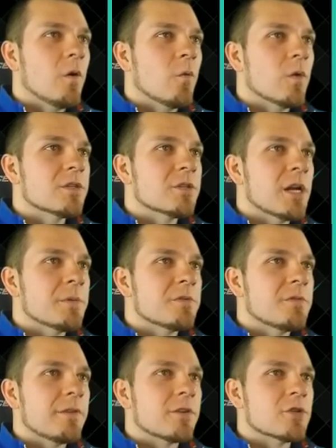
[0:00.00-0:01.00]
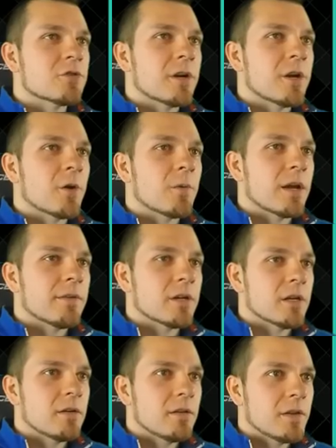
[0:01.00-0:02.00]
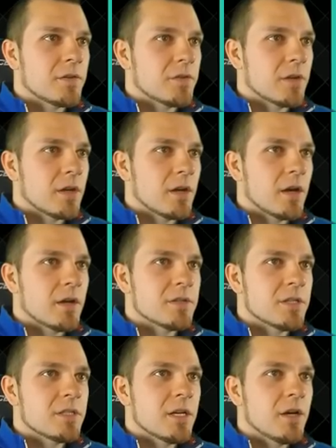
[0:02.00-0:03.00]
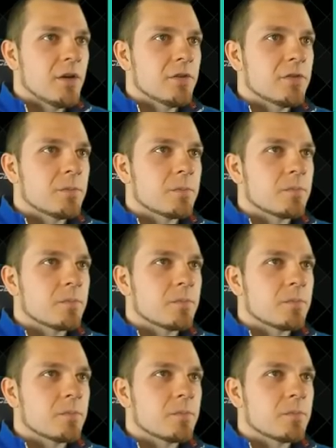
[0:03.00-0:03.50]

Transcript: what's her name's favorite drink or whatever. Let's see, uh, details.